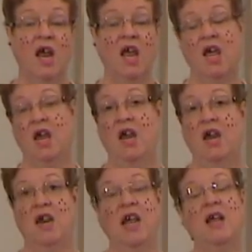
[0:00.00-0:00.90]

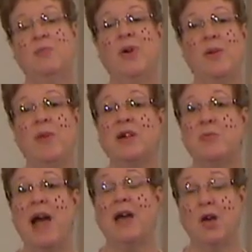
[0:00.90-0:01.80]
And that's pretty much
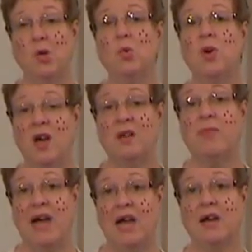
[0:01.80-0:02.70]
my cool
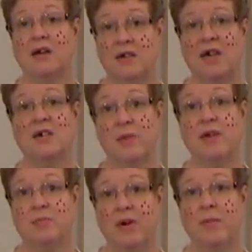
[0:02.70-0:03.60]
comeback. "It
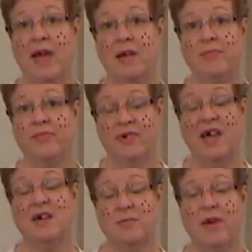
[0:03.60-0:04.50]
smells pretty bad."
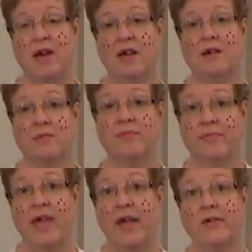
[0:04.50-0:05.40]
That was my
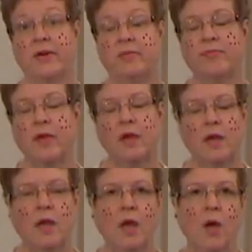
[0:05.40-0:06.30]
answer.
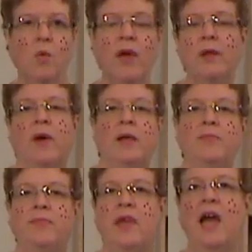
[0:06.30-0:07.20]
Well, anyway,
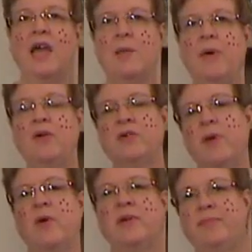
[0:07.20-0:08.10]
I kept on
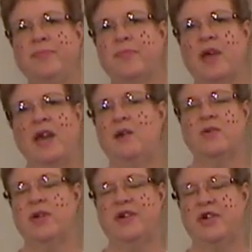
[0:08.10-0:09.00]
smoking and it was
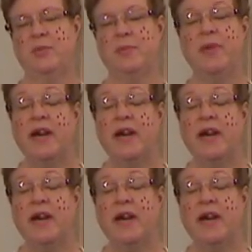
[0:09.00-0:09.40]
really stupid.